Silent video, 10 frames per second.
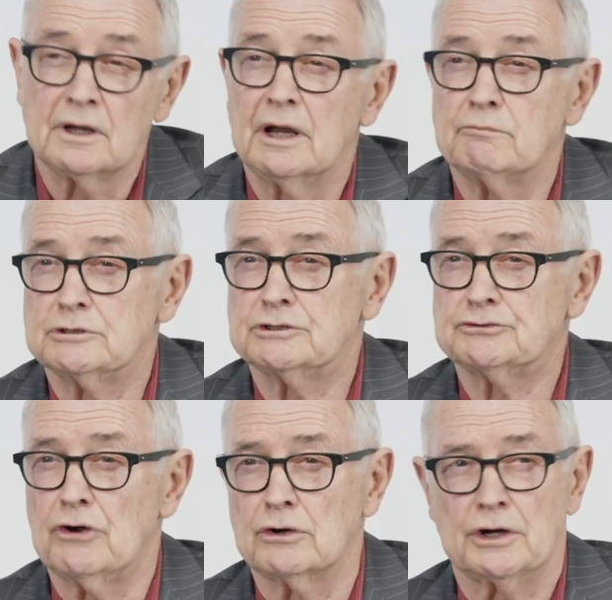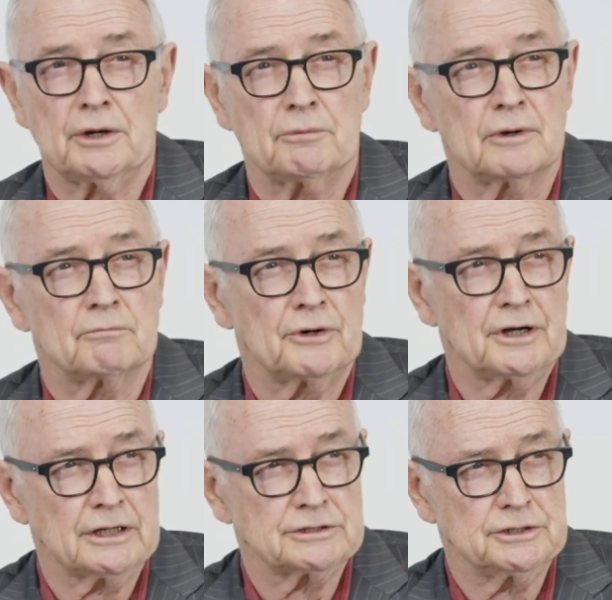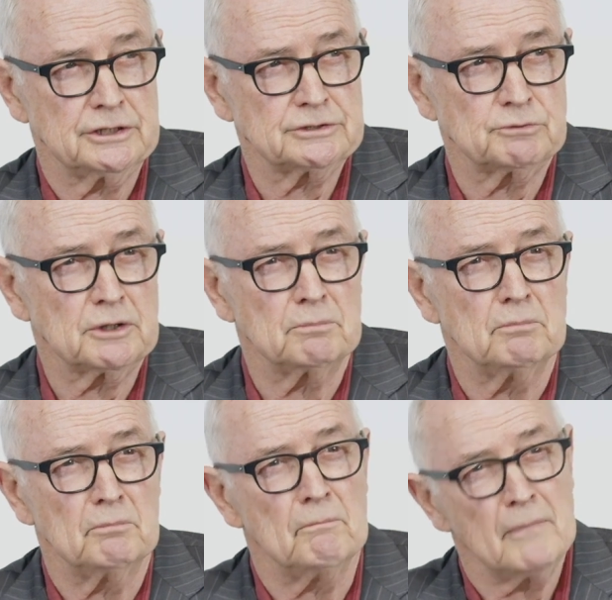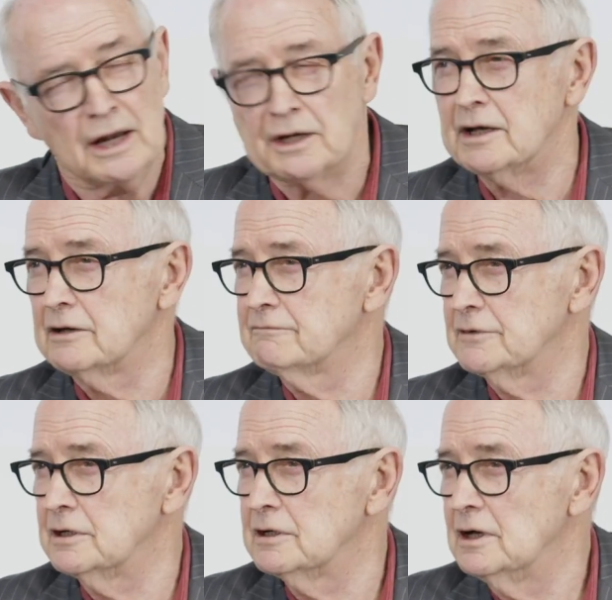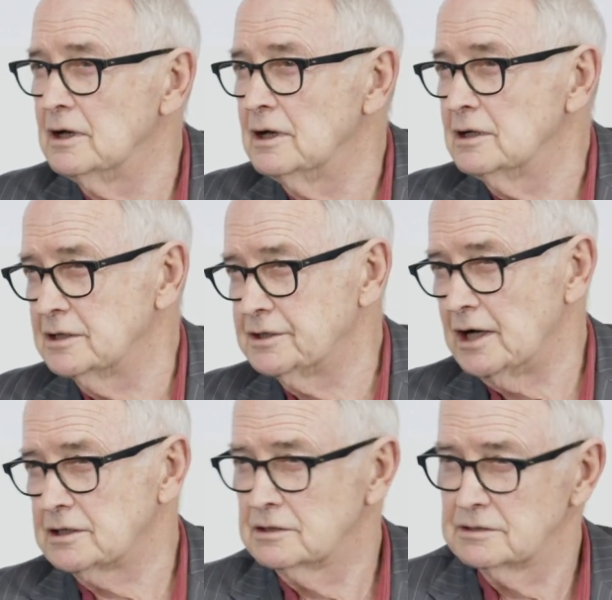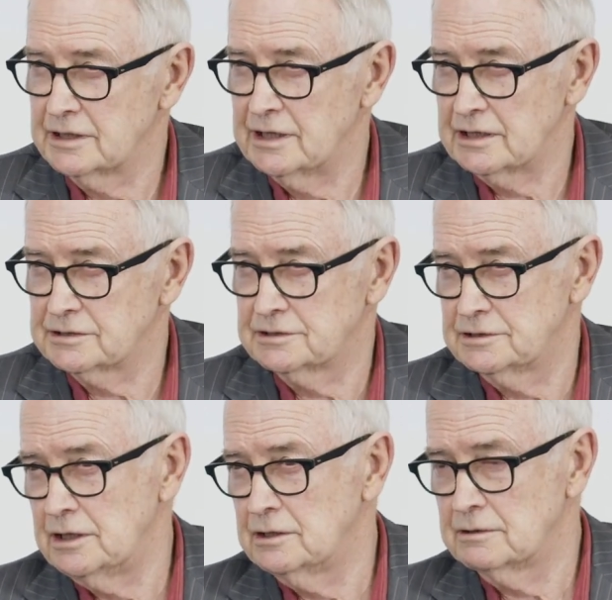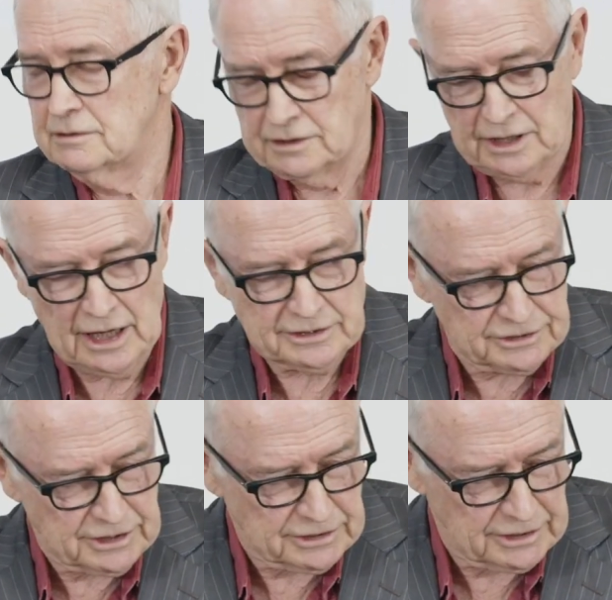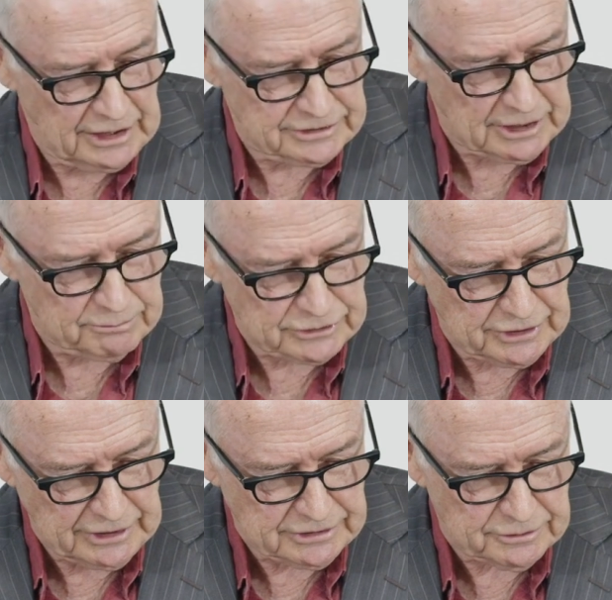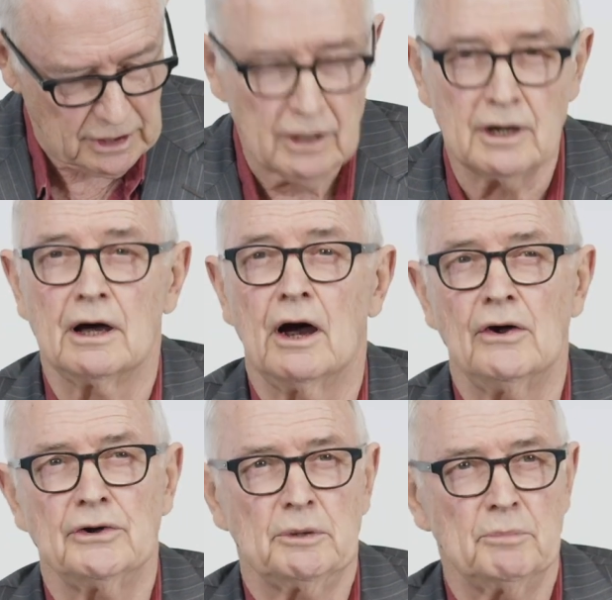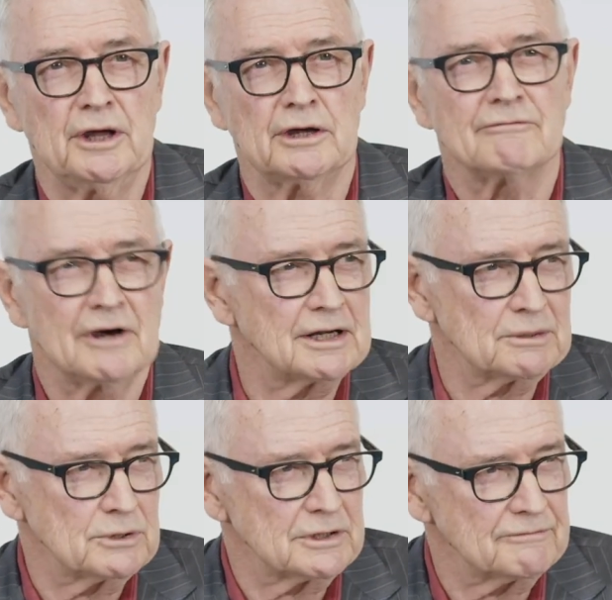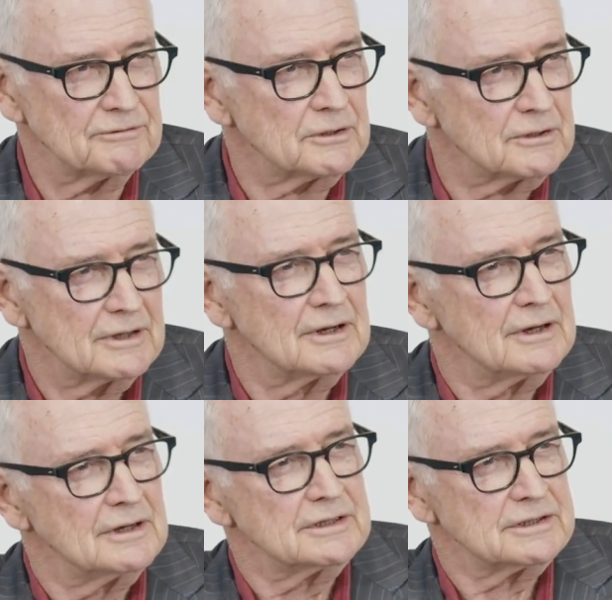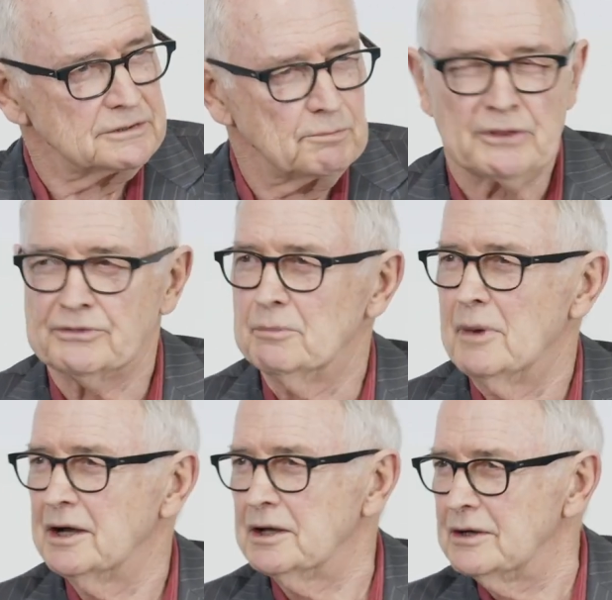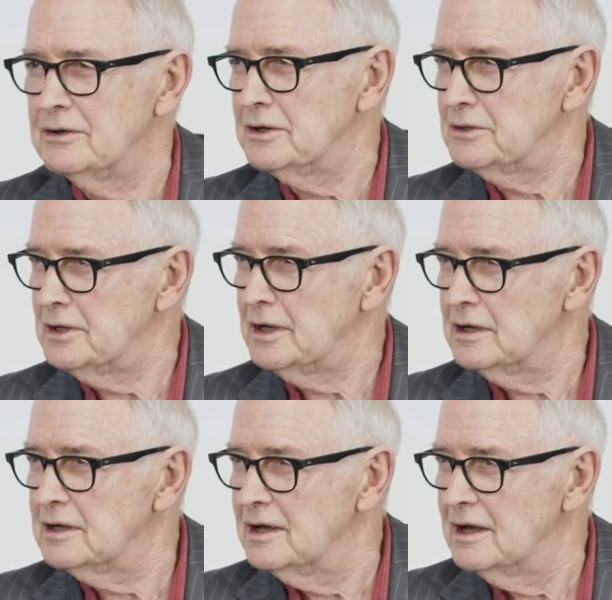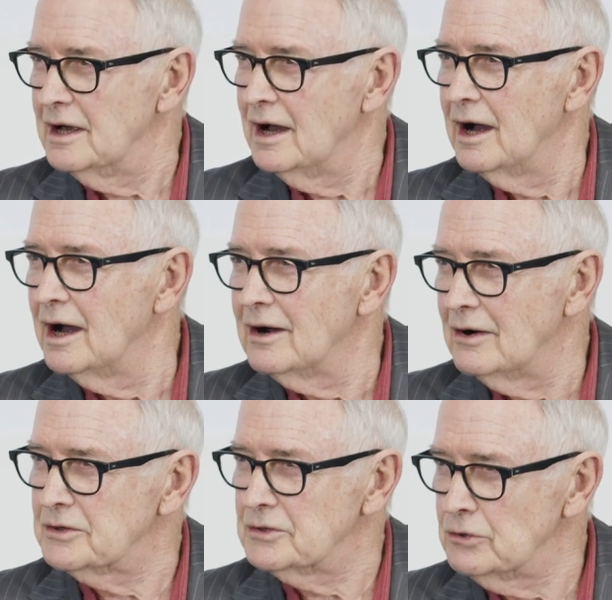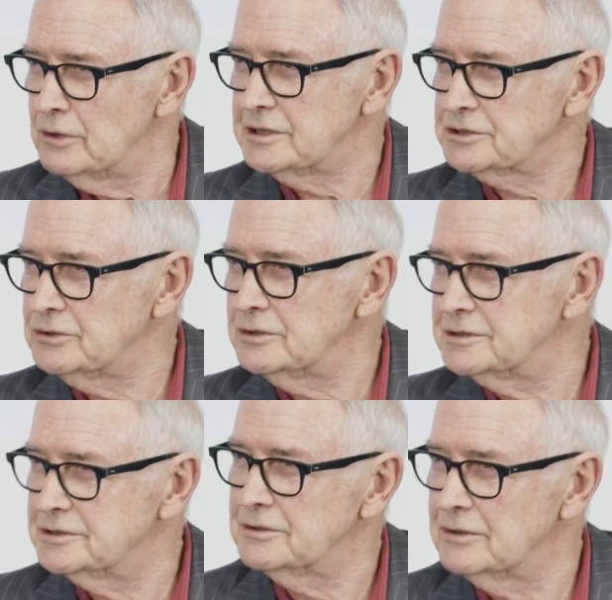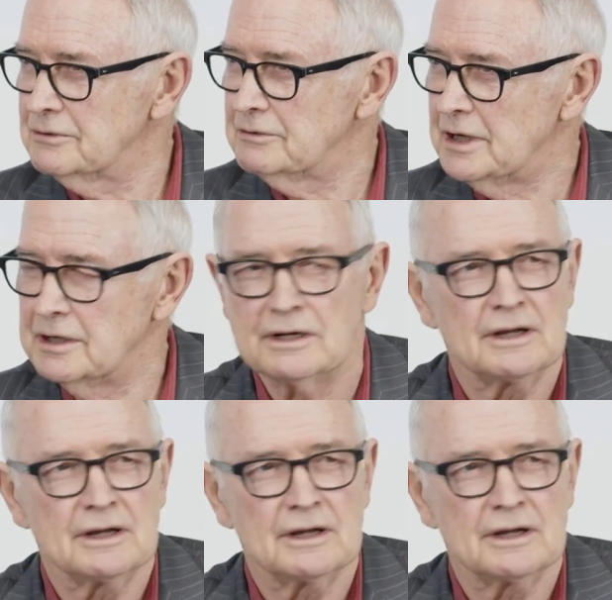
It was strongly protectionist, with many of the tax cuts and subsidies only being available if you spent the money on US goods or